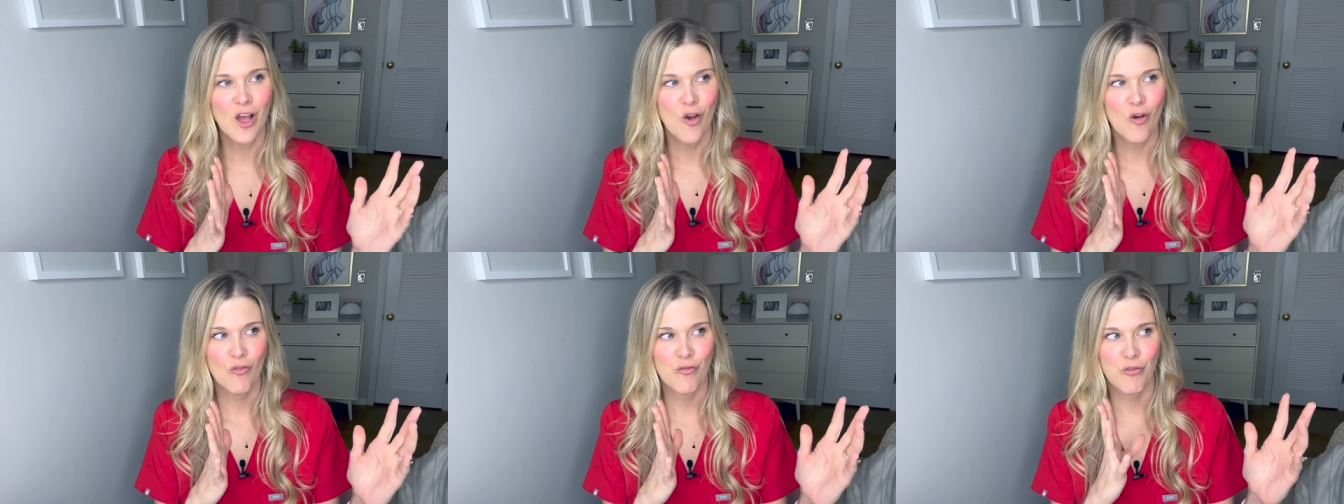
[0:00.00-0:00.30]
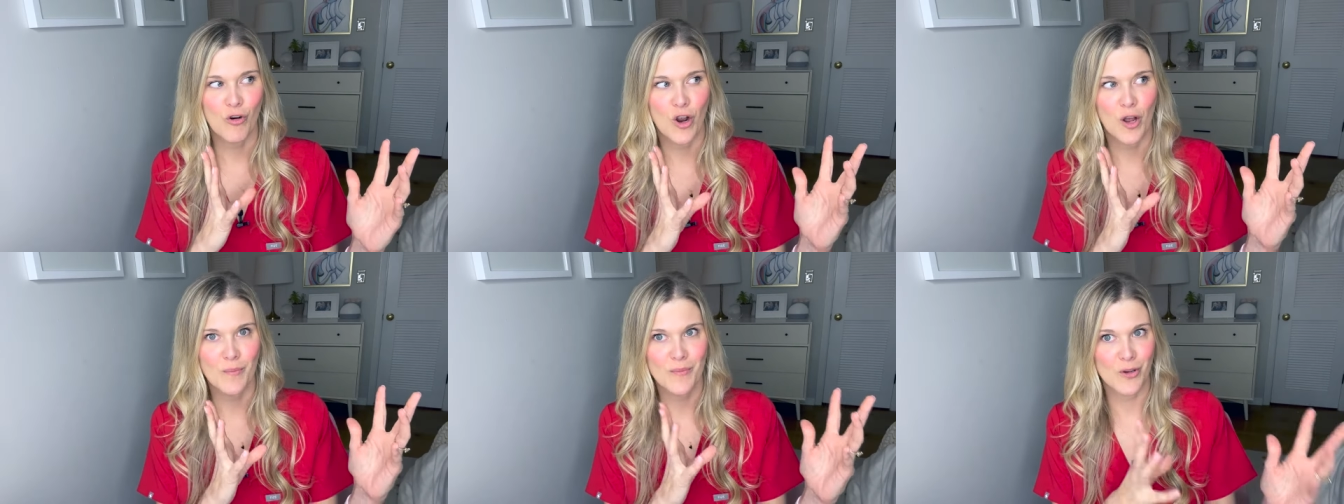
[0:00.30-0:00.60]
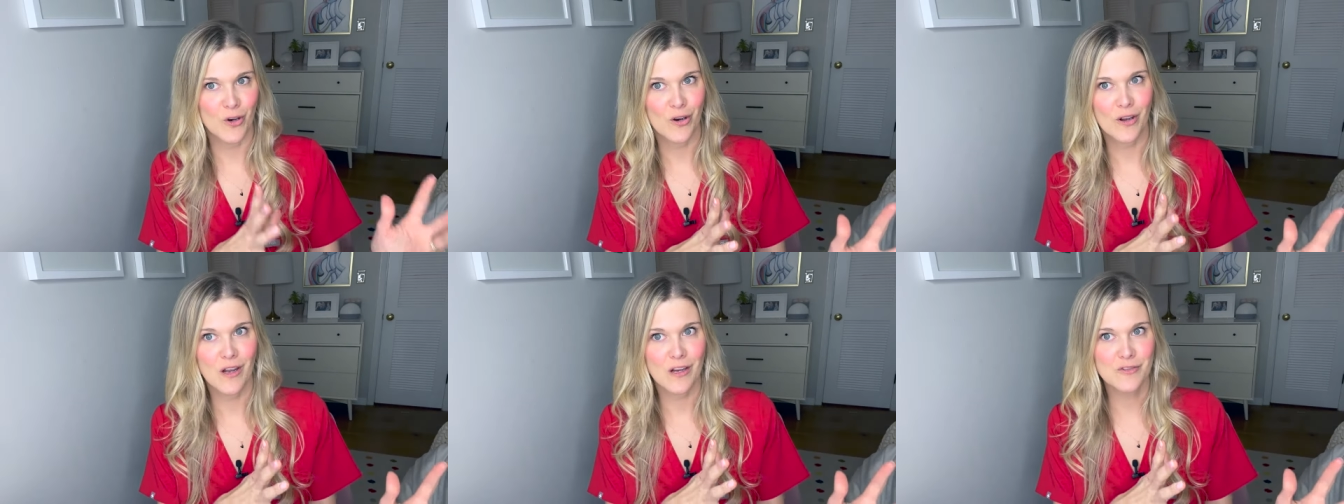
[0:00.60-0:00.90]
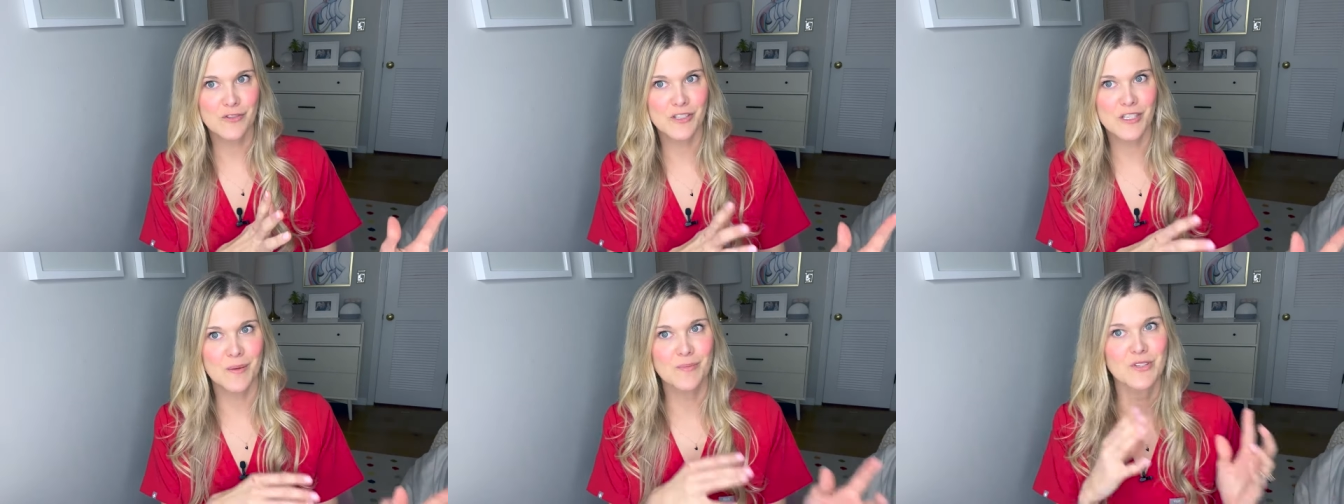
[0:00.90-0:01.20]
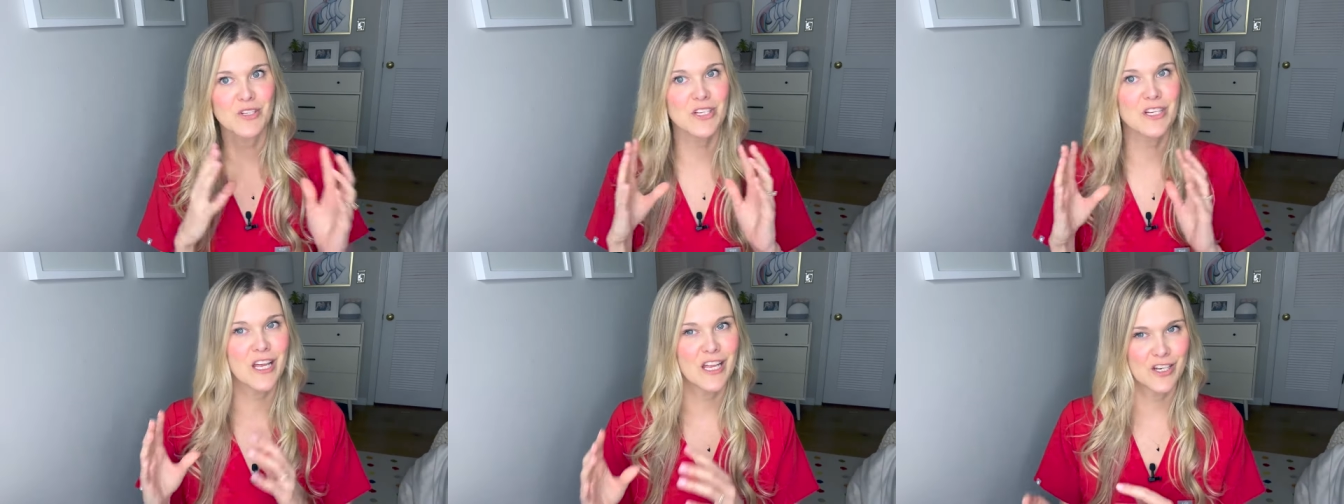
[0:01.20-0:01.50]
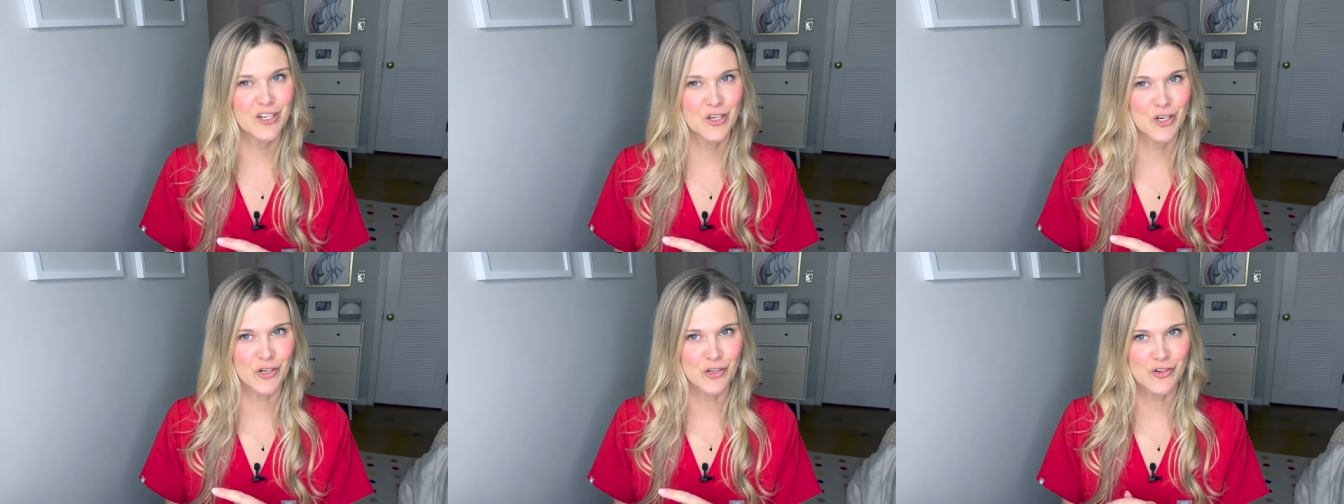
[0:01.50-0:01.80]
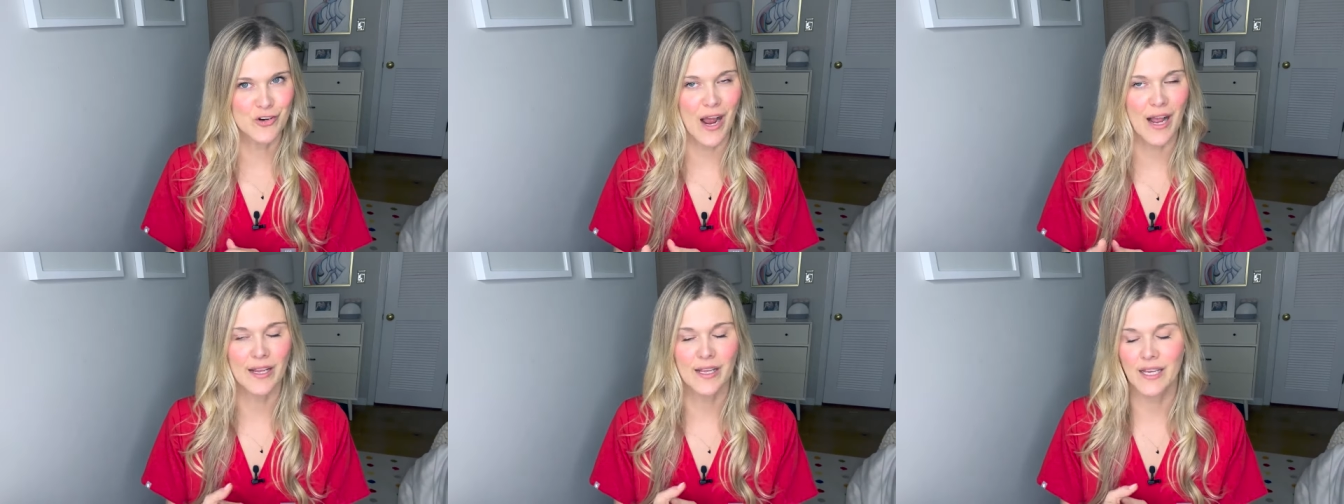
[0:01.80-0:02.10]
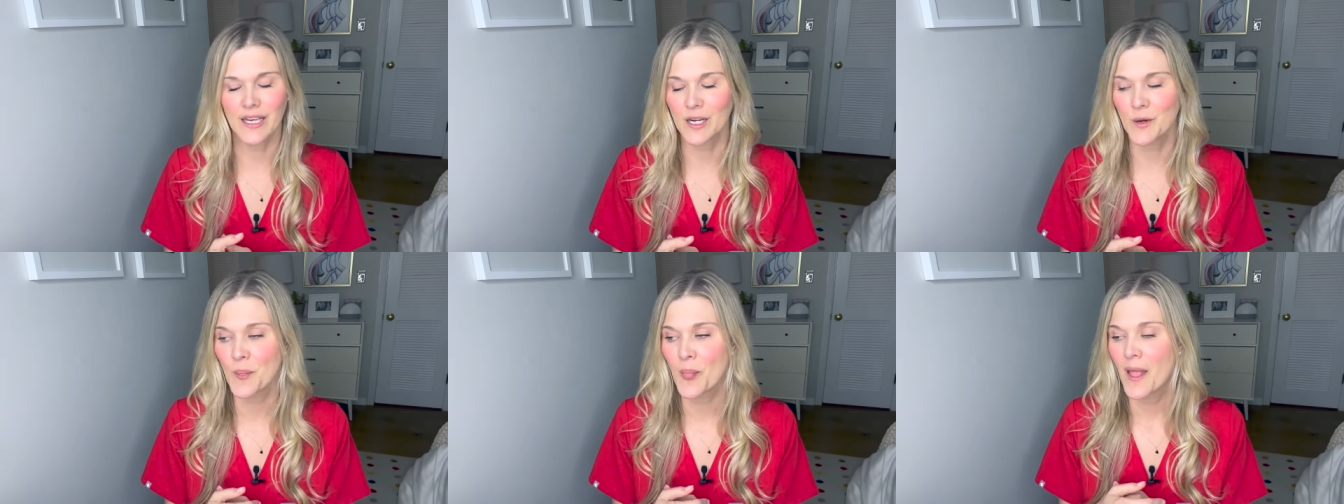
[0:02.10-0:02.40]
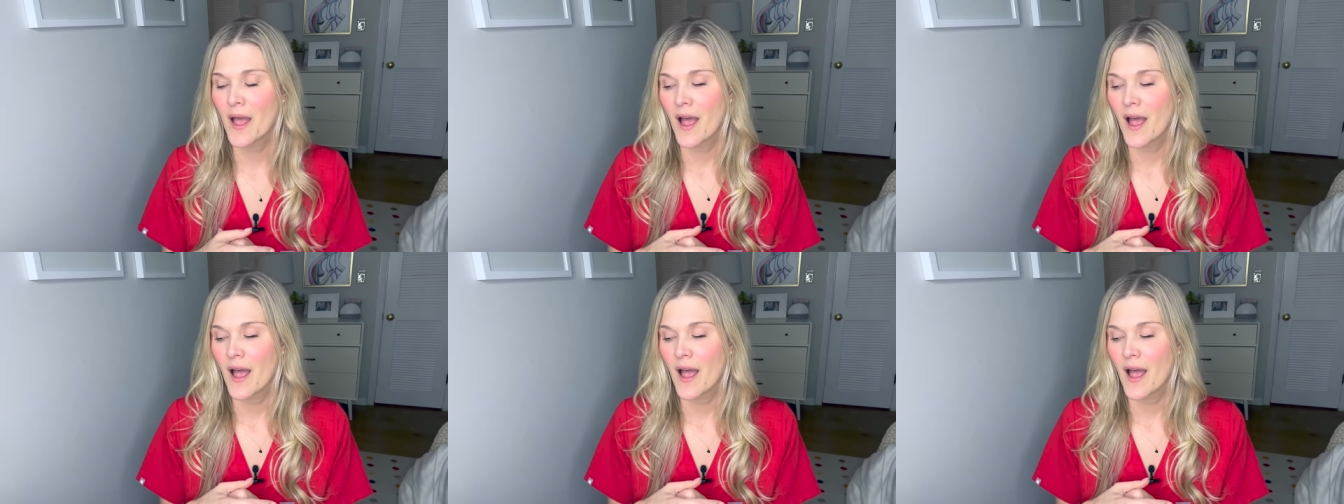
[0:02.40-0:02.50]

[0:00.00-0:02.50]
from your contraception to your tracking,